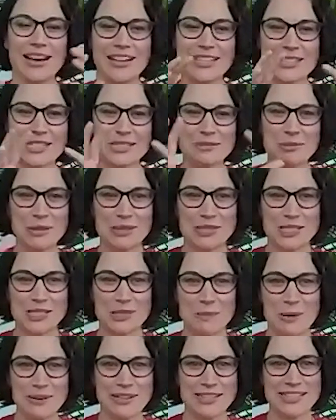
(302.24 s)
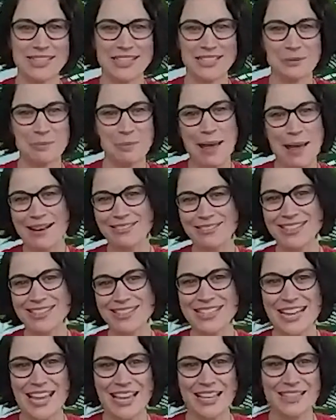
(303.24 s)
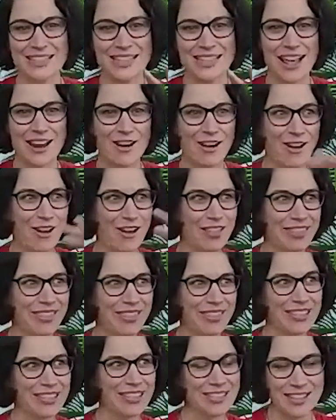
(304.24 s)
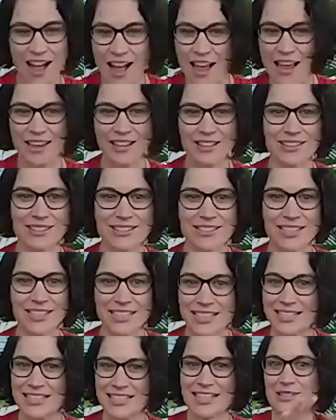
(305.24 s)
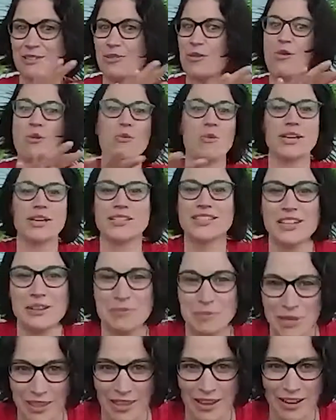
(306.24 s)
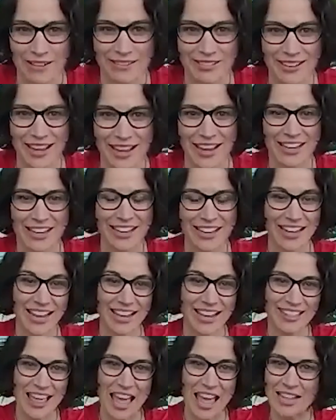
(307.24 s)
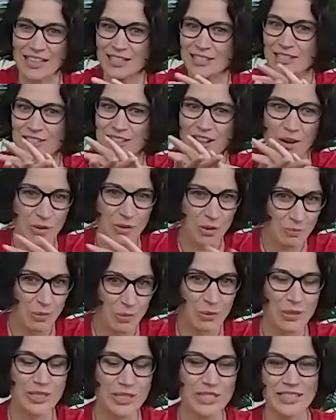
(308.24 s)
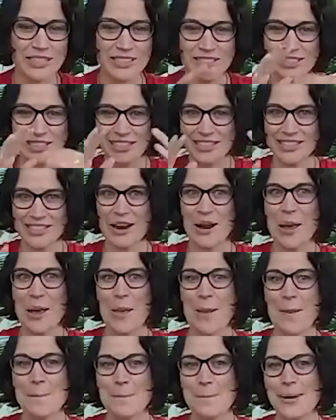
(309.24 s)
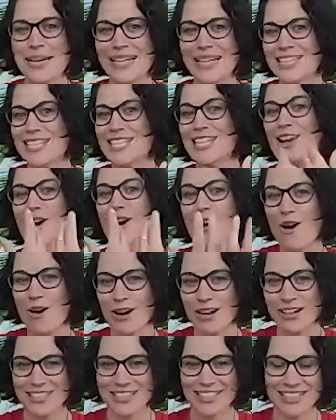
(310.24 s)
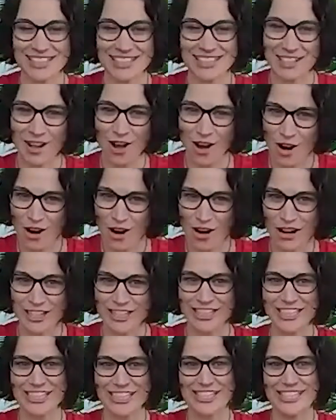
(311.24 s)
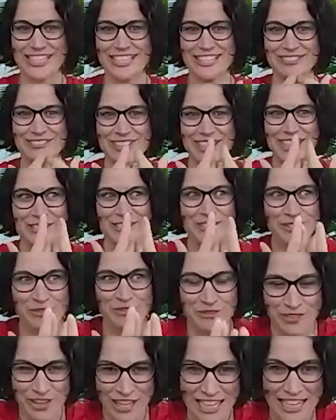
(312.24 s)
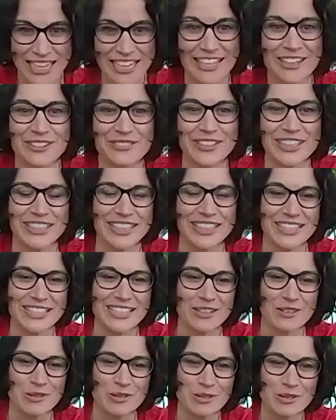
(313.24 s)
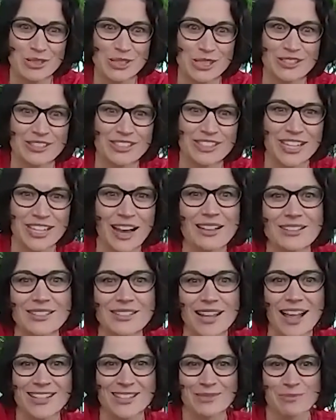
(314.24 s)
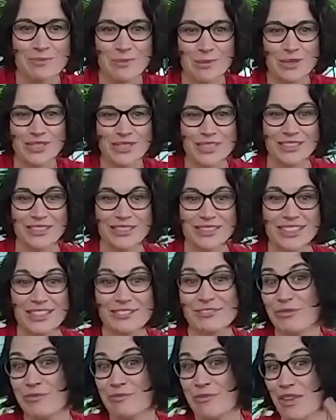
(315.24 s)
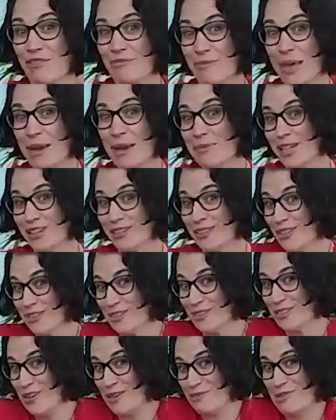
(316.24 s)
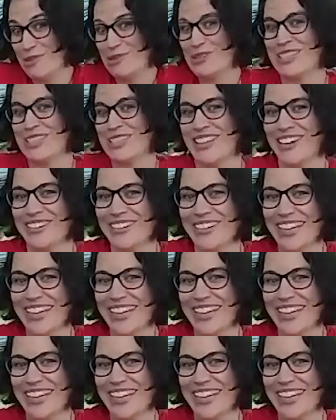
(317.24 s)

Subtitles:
it's what spirits is about, isn't it? It's that the science is always going to be there, and that's so important, and it's there. But it's the art, it's the heart, it's the really the feeling of it that's also just as important, if maybe not more so.